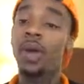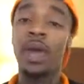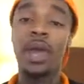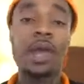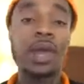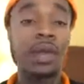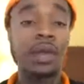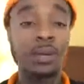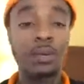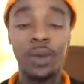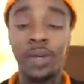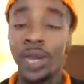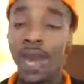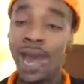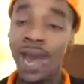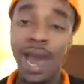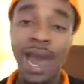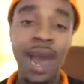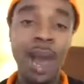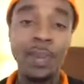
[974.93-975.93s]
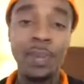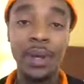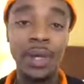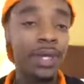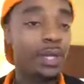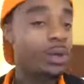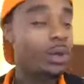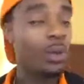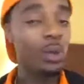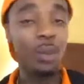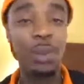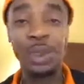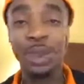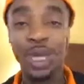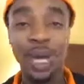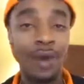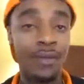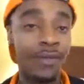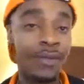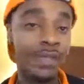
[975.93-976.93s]
And when that happened and the Uber
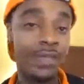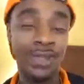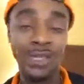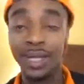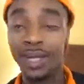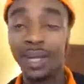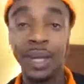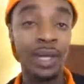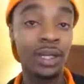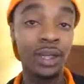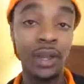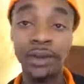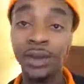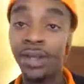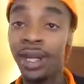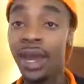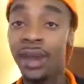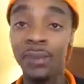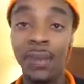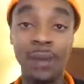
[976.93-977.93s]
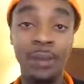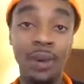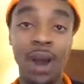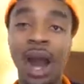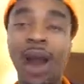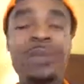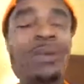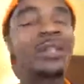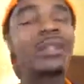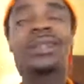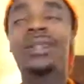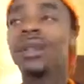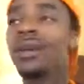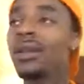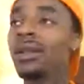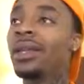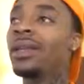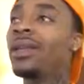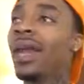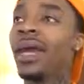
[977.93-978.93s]
driver sitting there looking at me, bro, I was
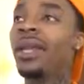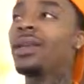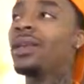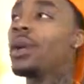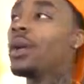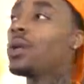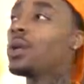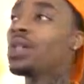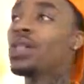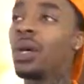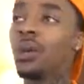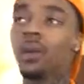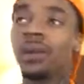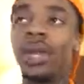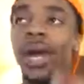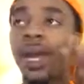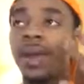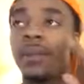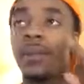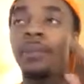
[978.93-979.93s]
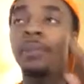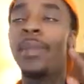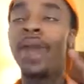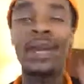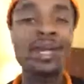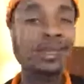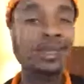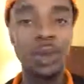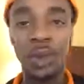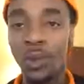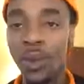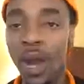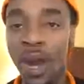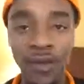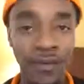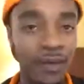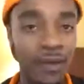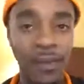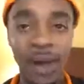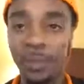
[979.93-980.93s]
literally like, no joke, like minutes
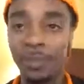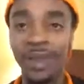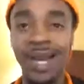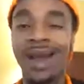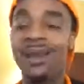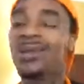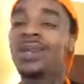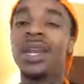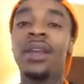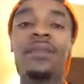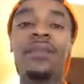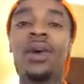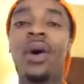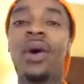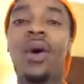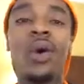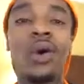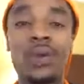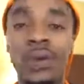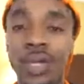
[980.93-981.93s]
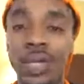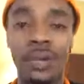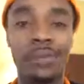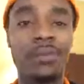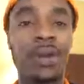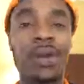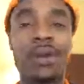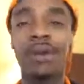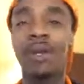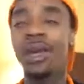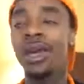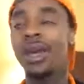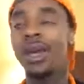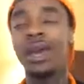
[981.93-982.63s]
away from my place. I couldn't even hold it, bro.